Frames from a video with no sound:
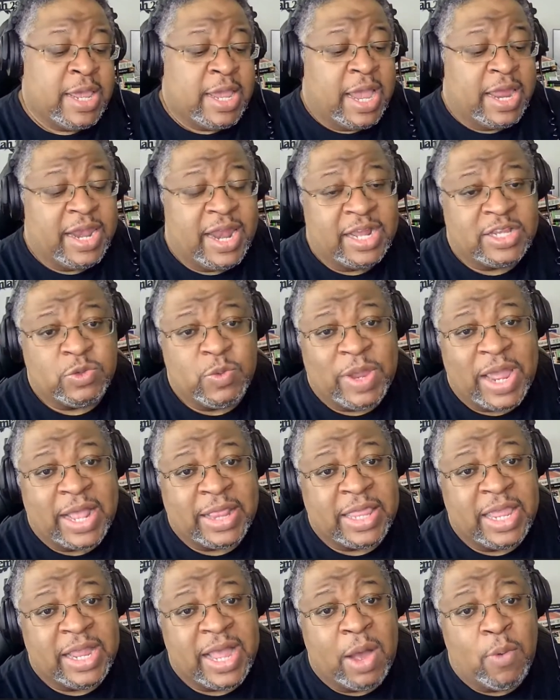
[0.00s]
And next week, I
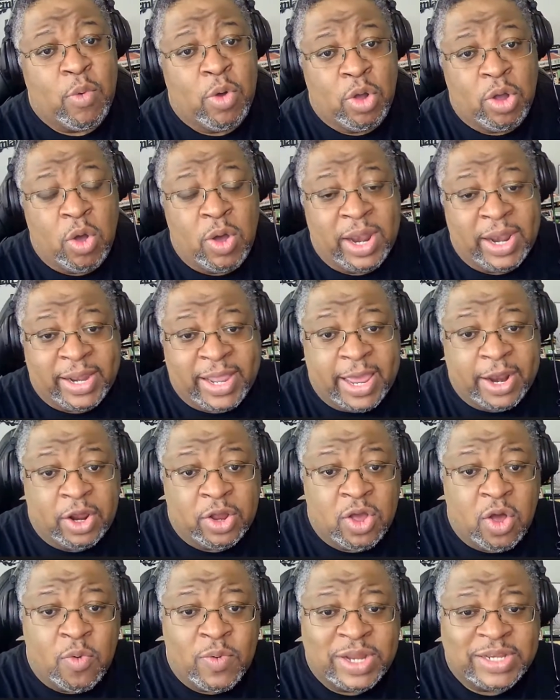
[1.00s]
think I will go kind of
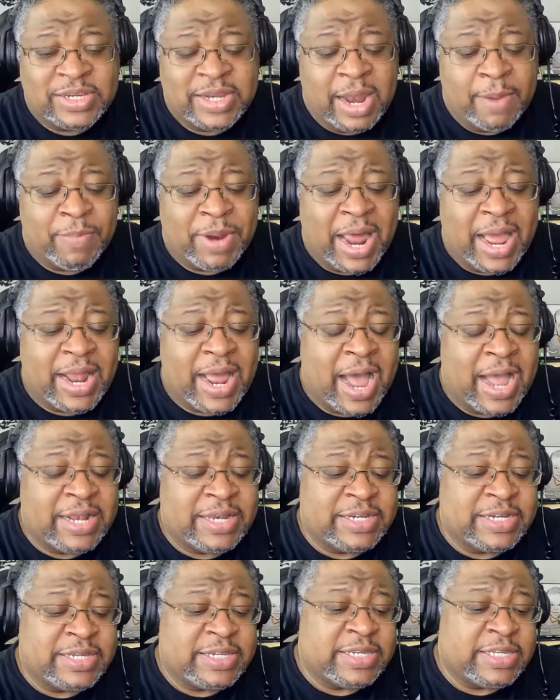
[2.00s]
go into that. But I, I
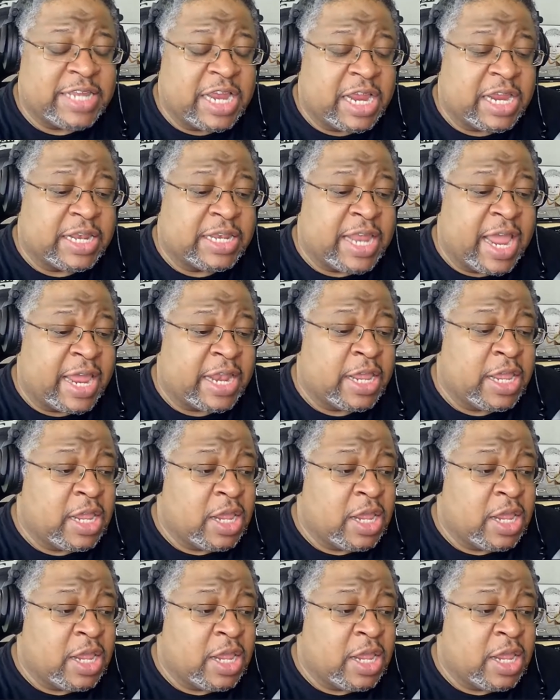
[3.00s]
just think that